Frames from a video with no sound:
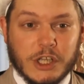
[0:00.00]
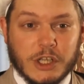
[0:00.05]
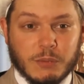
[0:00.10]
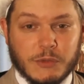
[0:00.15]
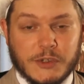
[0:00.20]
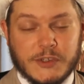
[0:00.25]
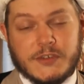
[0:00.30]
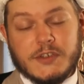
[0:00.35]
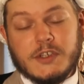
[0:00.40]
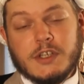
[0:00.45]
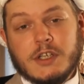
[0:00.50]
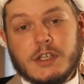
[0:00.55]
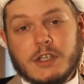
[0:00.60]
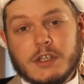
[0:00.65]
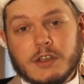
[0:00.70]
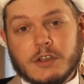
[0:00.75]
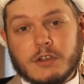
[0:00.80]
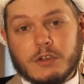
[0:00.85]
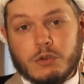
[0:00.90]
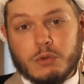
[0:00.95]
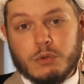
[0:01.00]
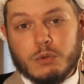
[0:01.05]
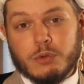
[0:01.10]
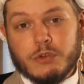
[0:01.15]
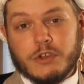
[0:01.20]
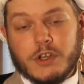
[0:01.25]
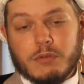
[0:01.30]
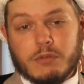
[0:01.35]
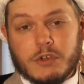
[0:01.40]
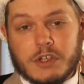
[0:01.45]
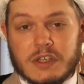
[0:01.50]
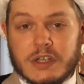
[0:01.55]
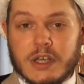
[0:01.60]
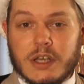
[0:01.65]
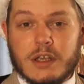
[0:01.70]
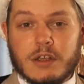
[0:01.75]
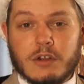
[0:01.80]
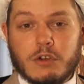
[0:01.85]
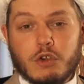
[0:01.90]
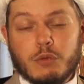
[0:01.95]
And we see in the news every
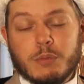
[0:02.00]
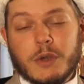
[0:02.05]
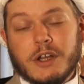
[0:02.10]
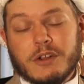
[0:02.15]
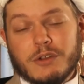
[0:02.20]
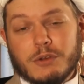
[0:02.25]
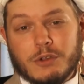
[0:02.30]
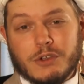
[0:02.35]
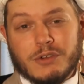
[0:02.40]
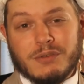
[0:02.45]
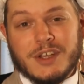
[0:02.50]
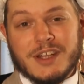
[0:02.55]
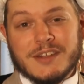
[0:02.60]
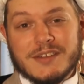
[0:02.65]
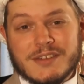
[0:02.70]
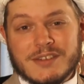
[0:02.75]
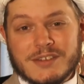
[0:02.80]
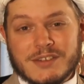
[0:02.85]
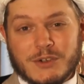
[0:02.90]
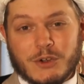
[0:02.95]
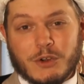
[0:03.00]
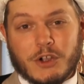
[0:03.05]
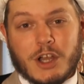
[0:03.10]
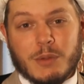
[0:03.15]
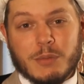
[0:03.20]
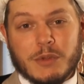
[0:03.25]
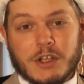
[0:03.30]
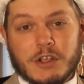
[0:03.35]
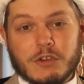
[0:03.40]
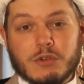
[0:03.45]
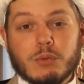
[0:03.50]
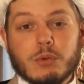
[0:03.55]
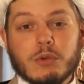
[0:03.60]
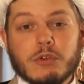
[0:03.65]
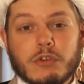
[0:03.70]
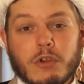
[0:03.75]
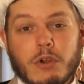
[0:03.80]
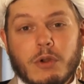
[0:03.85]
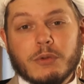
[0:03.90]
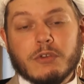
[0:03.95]
day new medical advances that are coming as a
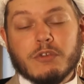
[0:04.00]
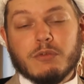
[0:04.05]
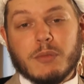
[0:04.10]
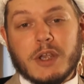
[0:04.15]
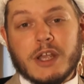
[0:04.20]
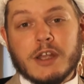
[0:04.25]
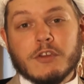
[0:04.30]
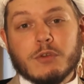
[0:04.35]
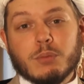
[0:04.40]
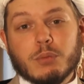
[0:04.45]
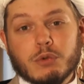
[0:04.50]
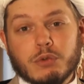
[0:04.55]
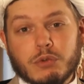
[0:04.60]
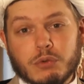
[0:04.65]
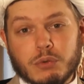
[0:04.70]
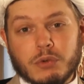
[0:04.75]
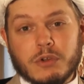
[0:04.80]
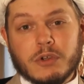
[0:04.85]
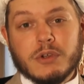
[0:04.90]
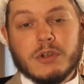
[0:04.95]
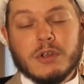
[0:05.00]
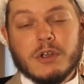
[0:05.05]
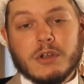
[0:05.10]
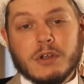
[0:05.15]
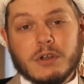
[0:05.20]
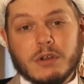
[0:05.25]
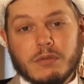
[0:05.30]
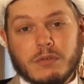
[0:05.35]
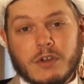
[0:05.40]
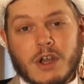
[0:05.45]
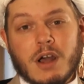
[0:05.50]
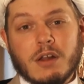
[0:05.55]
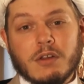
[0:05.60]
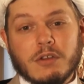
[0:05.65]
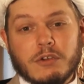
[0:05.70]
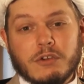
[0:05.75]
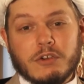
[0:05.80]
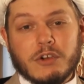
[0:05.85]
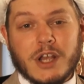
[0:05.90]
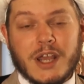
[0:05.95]
result of man's pursuit of
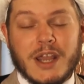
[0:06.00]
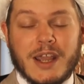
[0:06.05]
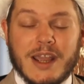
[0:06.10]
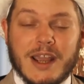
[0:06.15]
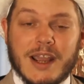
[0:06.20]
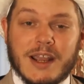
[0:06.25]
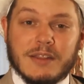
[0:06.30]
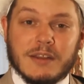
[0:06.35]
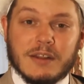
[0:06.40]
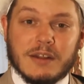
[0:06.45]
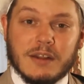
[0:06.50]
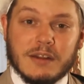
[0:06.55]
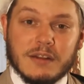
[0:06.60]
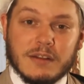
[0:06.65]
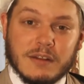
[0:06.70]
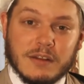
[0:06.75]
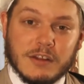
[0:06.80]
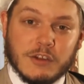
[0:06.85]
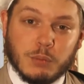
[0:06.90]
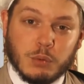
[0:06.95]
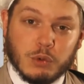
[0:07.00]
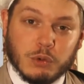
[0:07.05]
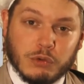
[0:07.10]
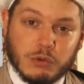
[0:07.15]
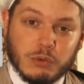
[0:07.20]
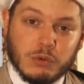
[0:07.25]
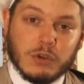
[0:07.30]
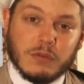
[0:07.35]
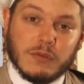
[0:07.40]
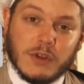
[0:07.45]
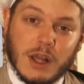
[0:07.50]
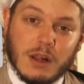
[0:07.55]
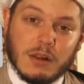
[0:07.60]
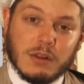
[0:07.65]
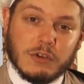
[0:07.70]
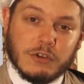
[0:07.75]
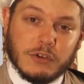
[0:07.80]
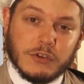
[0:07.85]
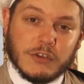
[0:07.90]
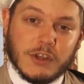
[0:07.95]
knowledge, and that this pursuit of
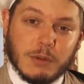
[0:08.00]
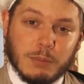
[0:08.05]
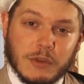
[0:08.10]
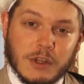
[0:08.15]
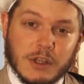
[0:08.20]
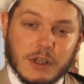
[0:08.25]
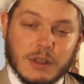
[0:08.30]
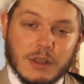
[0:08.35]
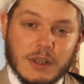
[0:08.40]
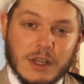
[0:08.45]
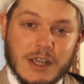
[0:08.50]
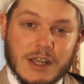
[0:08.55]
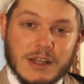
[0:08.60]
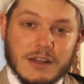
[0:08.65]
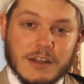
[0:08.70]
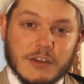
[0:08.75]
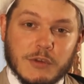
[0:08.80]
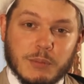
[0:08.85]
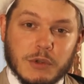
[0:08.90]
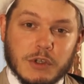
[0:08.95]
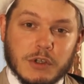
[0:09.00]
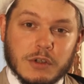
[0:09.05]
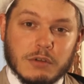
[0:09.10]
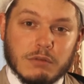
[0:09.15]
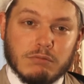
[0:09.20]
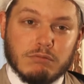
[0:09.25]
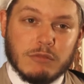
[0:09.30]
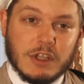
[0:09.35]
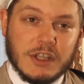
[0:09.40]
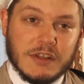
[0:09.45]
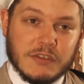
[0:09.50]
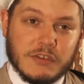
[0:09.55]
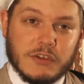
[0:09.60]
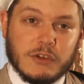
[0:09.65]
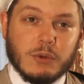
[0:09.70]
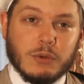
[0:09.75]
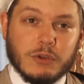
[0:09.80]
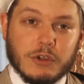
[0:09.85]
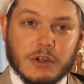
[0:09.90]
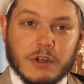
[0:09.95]
knowledge is something that's been
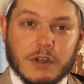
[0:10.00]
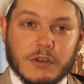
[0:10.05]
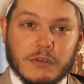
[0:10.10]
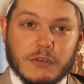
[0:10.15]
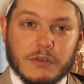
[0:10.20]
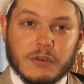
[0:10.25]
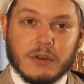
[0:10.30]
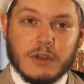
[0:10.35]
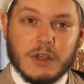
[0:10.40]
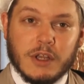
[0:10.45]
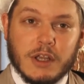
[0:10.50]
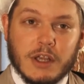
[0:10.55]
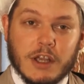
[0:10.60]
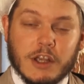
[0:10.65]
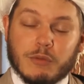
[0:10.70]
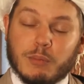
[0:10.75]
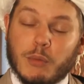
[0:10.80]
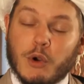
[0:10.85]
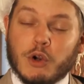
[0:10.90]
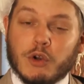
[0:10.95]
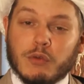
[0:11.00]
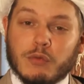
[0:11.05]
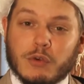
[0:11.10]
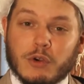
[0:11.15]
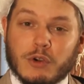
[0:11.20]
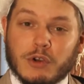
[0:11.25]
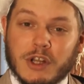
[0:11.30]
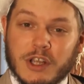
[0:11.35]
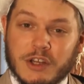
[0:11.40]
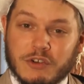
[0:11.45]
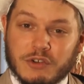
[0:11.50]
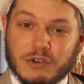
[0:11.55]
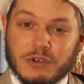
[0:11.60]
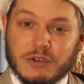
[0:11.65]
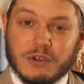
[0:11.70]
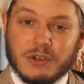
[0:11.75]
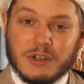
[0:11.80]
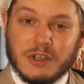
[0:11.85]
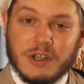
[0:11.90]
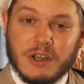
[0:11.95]
instilled in us as part of our
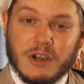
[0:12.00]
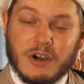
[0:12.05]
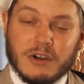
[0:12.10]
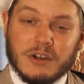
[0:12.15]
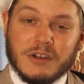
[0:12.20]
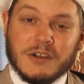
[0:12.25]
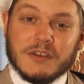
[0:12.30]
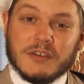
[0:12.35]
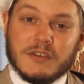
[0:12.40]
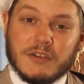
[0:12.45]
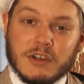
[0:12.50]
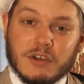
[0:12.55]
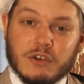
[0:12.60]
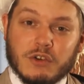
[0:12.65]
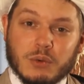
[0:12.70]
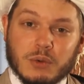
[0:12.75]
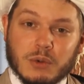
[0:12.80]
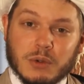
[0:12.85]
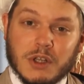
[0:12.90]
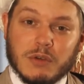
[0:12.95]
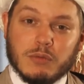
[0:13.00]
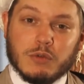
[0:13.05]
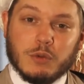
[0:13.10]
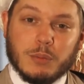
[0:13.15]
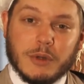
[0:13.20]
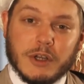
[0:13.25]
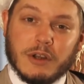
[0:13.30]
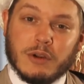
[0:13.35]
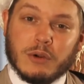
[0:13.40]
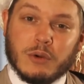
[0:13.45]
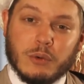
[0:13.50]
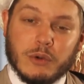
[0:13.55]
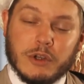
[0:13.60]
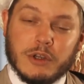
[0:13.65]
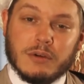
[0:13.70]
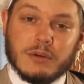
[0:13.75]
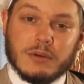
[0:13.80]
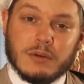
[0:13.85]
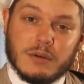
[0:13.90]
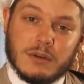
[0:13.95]
nature on an instinctual level by our
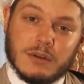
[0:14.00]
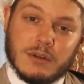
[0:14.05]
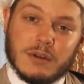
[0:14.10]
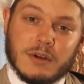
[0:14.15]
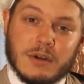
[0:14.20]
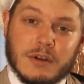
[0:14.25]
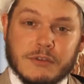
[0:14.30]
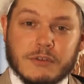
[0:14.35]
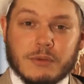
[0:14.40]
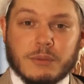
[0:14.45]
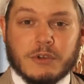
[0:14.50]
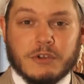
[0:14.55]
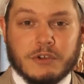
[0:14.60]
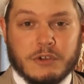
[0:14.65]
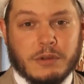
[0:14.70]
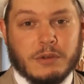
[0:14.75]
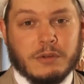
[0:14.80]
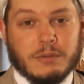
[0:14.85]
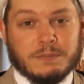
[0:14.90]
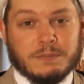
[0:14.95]
Creator, Allah Azza wa Jal.